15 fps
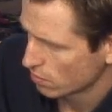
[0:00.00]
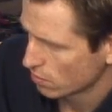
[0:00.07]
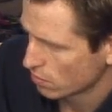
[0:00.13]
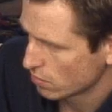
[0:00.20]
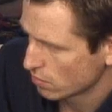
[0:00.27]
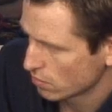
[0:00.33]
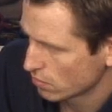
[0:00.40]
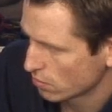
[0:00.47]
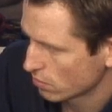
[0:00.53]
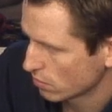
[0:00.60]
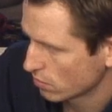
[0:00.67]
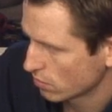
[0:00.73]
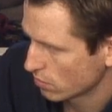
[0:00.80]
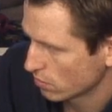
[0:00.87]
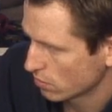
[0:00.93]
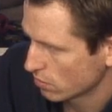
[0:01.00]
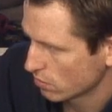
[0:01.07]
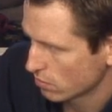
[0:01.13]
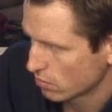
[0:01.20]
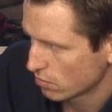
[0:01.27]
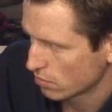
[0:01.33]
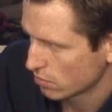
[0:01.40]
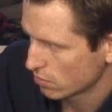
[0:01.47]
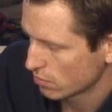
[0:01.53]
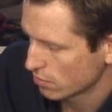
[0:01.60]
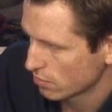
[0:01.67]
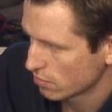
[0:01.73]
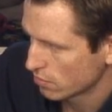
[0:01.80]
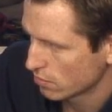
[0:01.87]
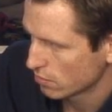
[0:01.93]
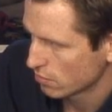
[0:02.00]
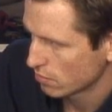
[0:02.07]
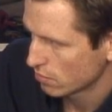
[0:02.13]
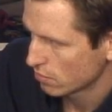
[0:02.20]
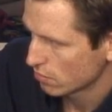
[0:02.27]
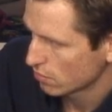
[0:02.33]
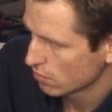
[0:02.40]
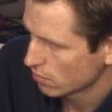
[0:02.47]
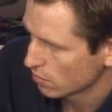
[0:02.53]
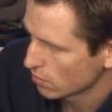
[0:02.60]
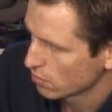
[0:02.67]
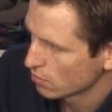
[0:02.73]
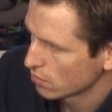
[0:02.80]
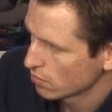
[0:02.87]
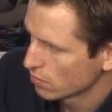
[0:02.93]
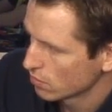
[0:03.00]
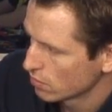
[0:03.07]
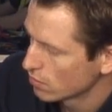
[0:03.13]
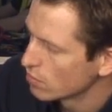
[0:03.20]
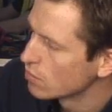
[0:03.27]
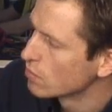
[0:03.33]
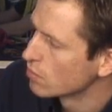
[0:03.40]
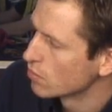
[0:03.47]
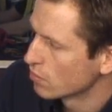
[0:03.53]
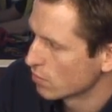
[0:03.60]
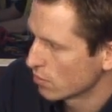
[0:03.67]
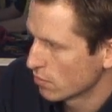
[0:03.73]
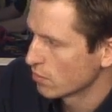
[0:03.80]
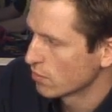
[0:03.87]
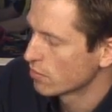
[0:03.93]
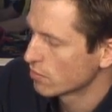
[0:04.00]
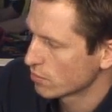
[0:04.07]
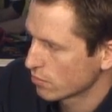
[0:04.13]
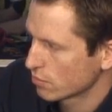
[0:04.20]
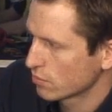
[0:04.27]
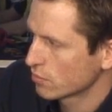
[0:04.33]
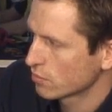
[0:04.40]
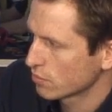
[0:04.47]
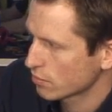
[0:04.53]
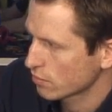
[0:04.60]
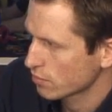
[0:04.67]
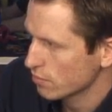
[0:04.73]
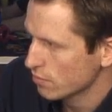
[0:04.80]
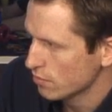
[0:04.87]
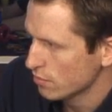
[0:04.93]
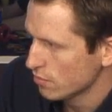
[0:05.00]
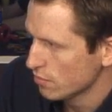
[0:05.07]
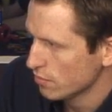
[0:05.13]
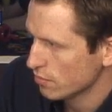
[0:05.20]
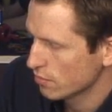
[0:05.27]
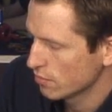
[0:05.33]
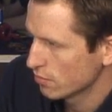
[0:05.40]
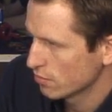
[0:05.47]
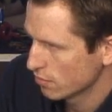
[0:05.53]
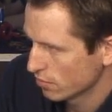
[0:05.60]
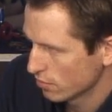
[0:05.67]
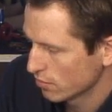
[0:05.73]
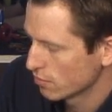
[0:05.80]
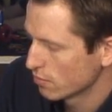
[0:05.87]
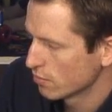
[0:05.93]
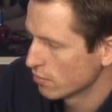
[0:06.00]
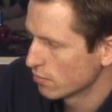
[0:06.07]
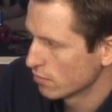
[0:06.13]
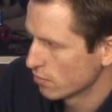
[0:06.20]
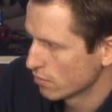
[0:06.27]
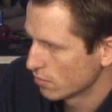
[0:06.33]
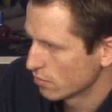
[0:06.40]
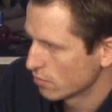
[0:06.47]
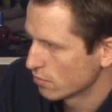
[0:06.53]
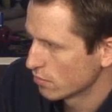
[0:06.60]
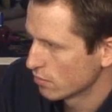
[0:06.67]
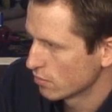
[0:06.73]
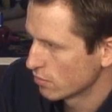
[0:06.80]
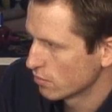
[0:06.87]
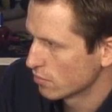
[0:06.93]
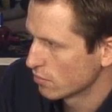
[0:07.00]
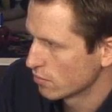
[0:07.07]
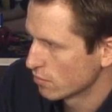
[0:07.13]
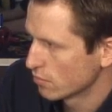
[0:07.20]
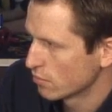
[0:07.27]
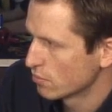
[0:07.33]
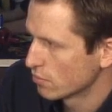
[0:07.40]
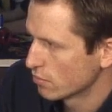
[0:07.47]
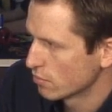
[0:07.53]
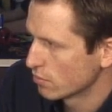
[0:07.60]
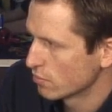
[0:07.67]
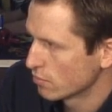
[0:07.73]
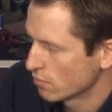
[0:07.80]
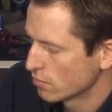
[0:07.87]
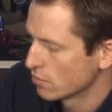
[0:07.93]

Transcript: This person isn't speaking.